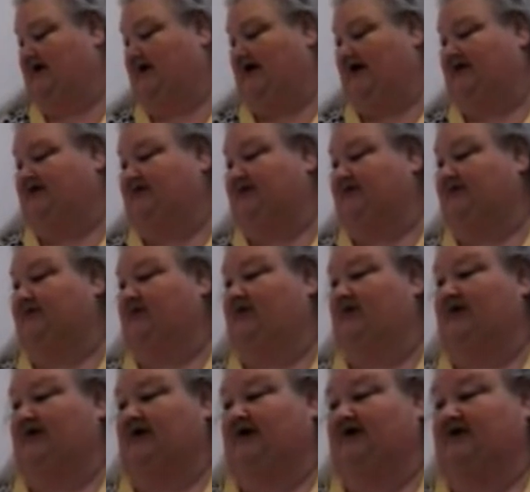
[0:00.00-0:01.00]
I do
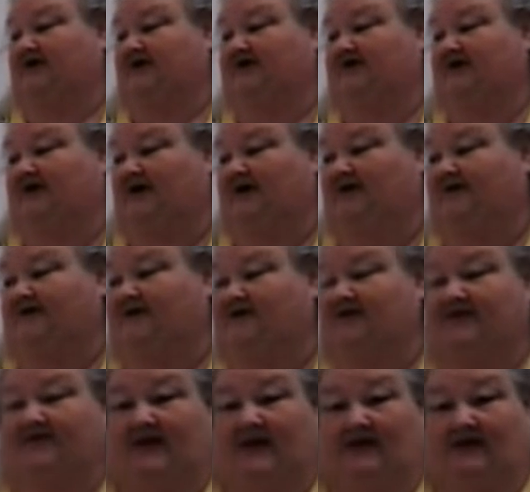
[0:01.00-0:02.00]
put the
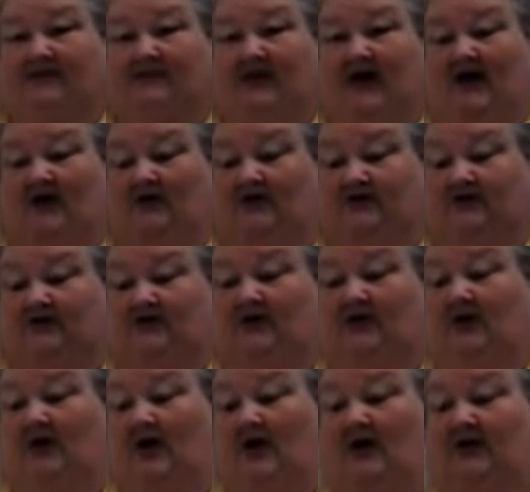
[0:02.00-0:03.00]
Johnson's baby powder
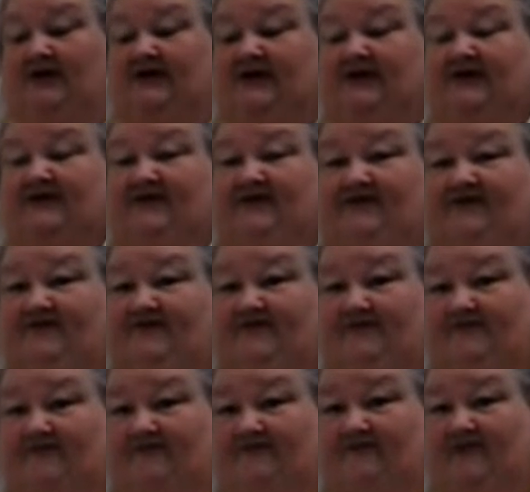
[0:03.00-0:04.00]
on his
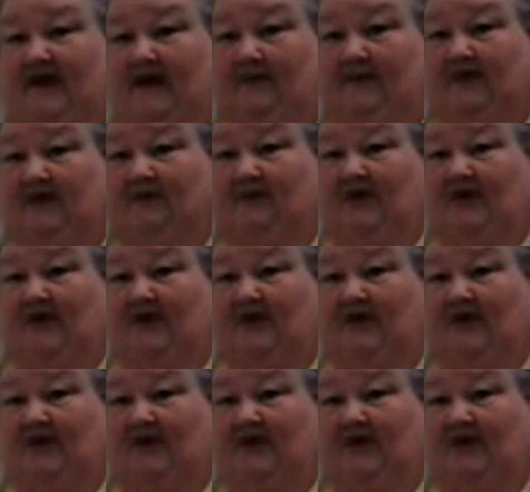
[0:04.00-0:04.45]
fabric